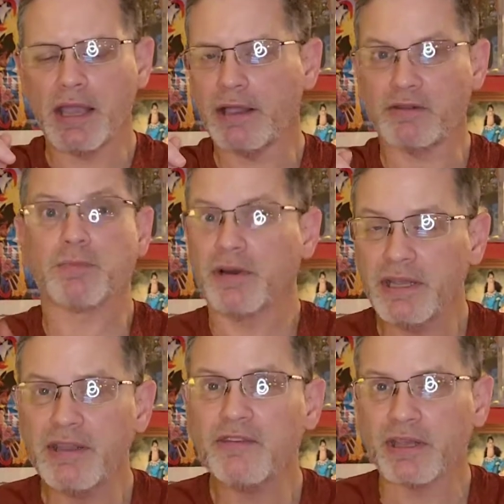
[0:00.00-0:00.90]
It's pretty
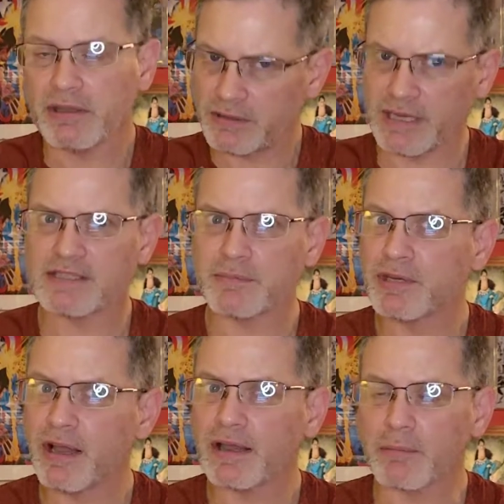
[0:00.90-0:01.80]
easy. It takes some
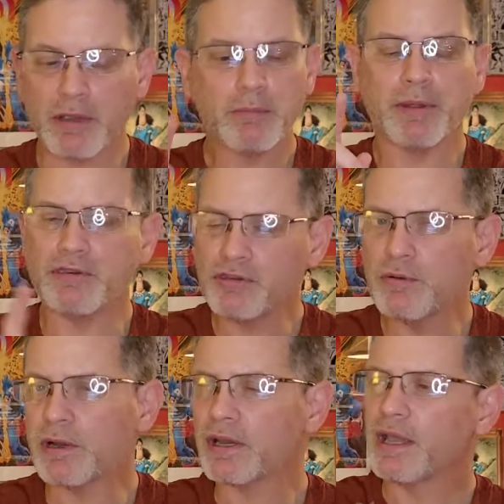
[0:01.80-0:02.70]
time, but
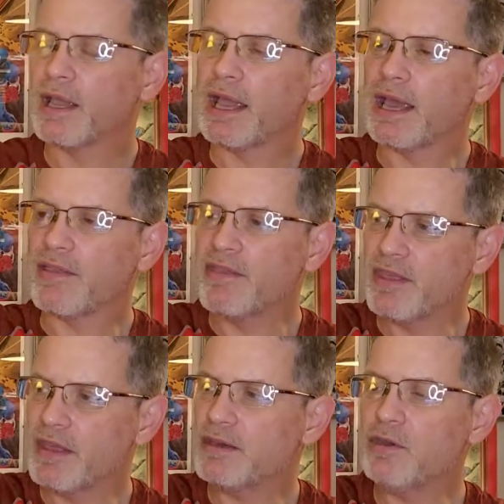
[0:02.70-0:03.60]
do it and
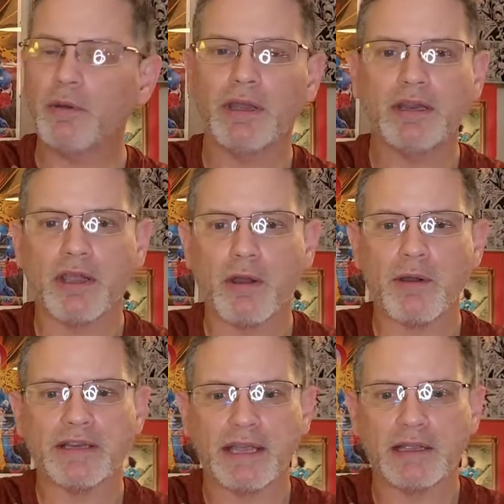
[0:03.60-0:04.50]
then you can go
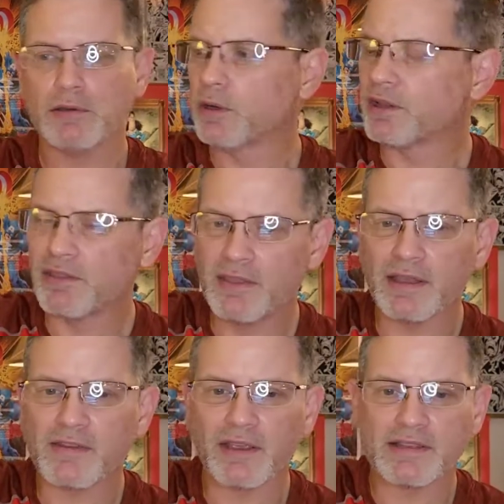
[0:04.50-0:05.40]
and take a look at
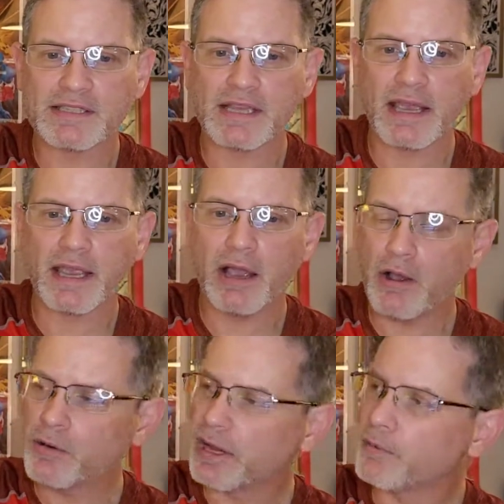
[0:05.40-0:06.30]
this and say,
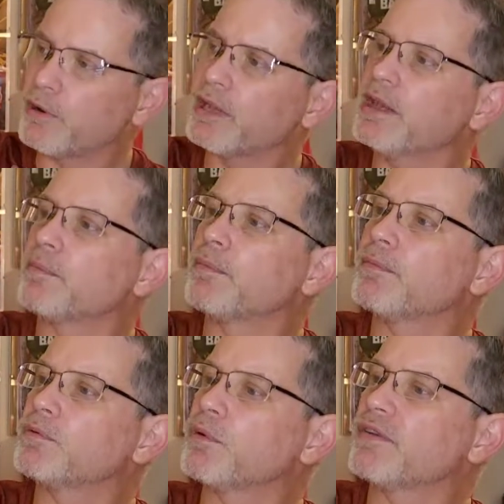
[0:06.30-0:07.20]
okay, well, he had a
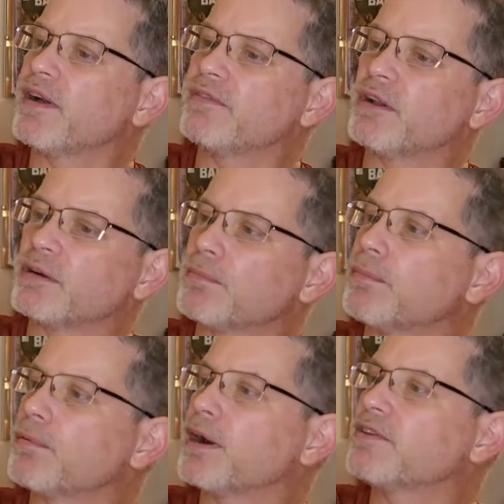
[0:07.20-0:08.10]
$25
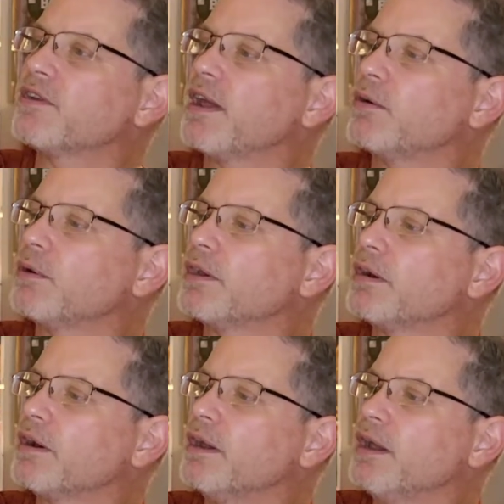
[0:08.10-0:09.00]
price tag on here.